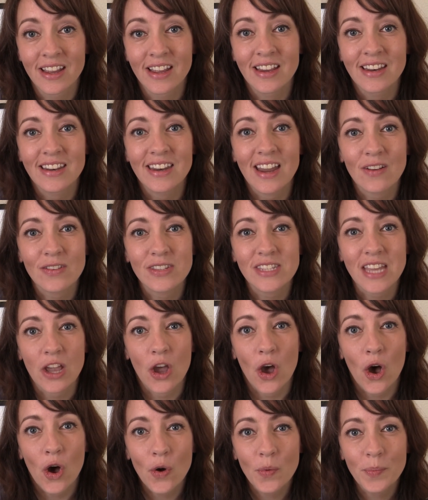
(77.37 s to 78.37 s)
Now say
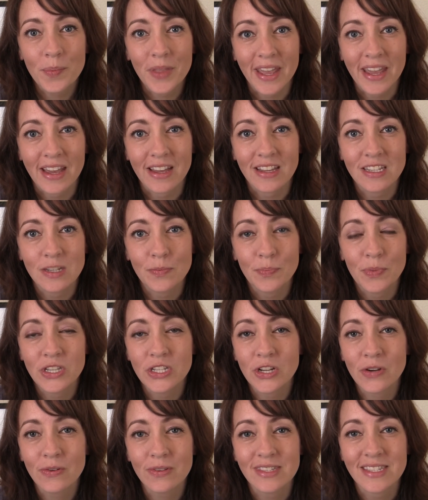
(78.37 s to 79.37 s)
homeland, but
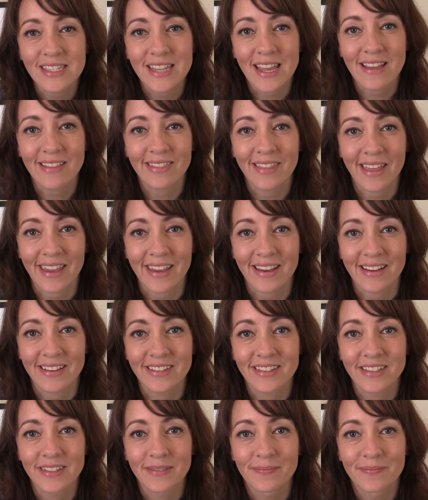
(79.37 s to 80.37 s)
don't say
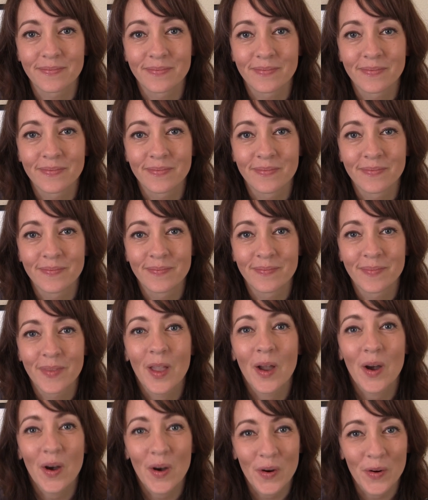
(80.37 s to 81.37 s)
land.
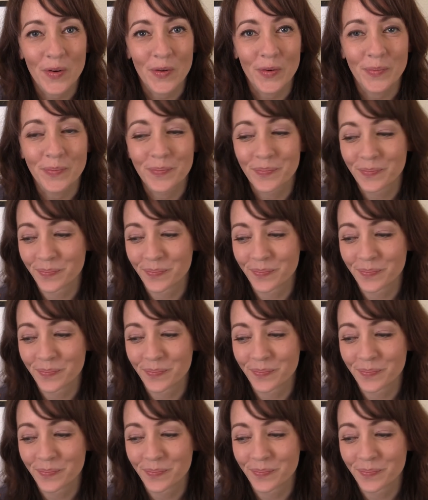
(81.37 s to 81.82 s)
Home.